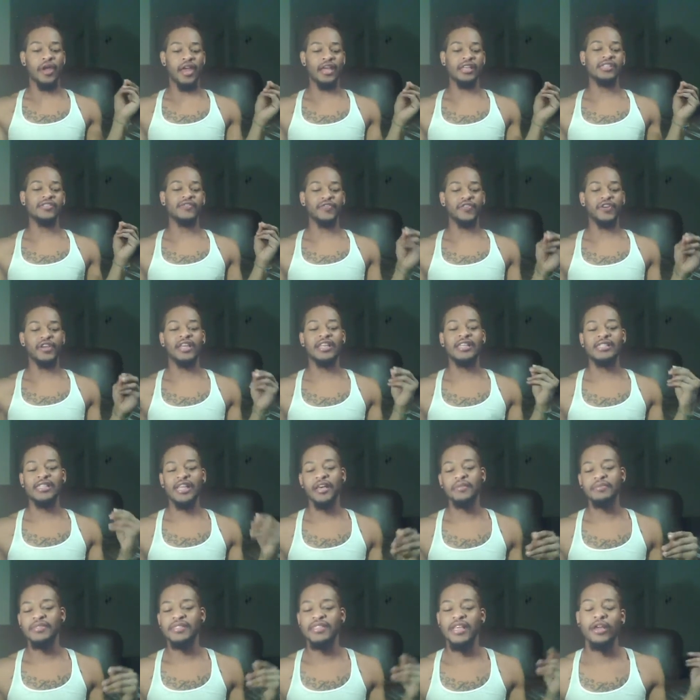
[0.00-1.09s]
ex-friend is
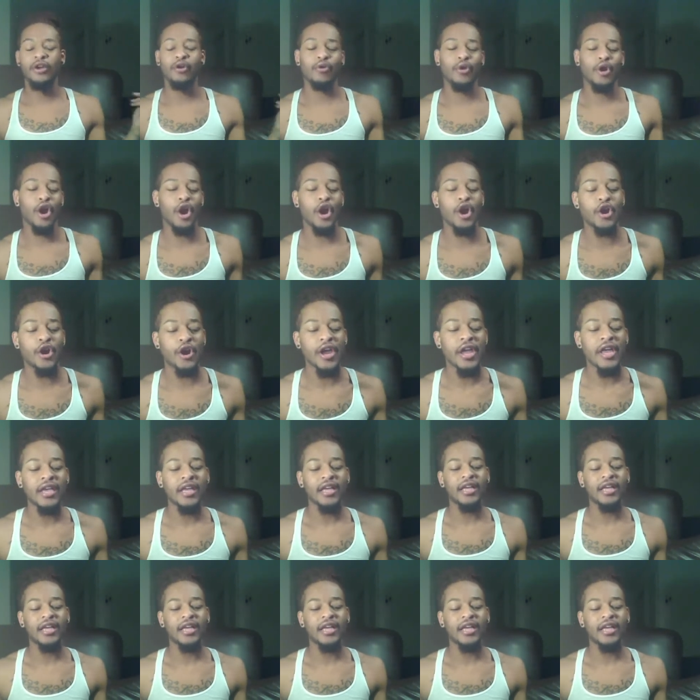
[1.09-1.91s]
upset or hurt